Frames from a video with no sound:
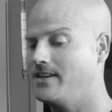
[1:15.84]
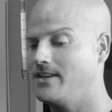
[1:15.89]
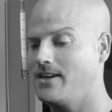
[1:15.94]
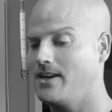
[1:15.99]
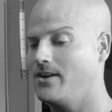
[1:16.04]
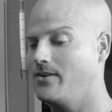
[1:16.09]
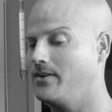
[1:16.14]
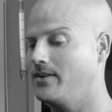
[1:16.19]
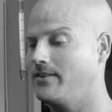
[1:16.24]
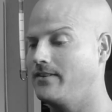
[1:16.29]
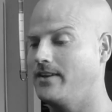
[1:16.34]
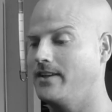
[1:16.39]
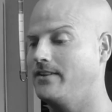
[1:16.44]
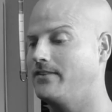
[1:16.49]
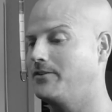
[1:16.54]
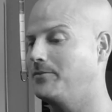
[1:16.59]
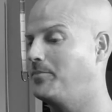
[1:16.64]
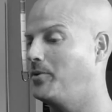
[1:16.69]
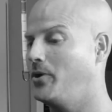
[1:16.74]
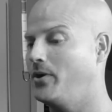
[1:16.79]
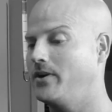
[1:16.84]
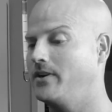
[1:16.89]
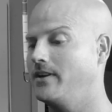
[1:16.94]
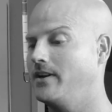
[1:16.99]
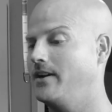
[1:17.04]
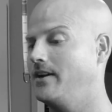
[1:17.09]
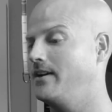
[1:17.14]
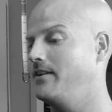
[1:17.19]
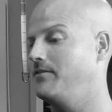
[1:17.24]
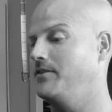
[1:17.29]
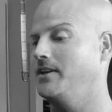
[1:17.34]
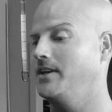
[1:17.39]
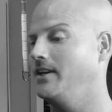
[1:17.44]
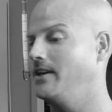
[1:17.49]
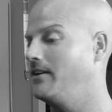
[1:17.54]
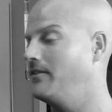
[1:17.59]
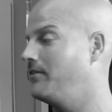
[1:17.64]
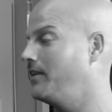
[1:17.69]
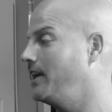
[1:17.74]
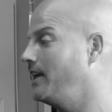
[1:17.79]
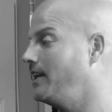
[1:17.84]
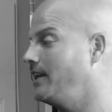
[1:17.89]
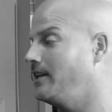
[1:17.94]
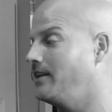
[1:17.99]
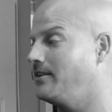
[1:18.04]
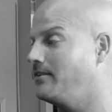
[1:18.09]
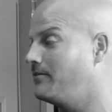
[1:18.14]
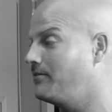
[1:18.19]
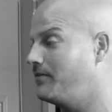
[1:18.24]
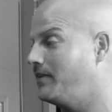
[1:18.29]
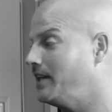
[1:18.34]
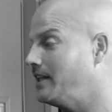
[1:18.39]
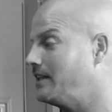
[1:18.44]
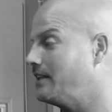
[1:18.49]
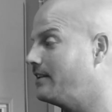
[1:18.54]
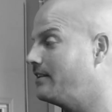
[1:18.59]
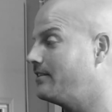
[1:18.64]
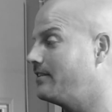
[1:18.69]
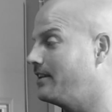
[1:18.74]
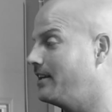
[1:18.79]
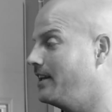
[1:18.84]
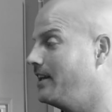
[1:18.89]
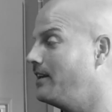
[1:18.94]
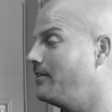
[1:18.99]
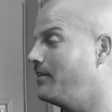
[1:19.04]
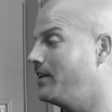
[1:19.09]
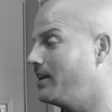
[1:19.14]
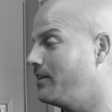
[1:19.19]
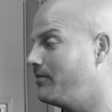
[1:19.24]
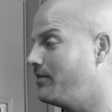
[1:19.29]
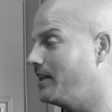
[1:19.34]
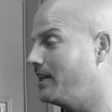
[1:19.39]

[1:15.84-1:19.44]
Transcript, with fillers: you know, it's a part of innovating fitness and innovative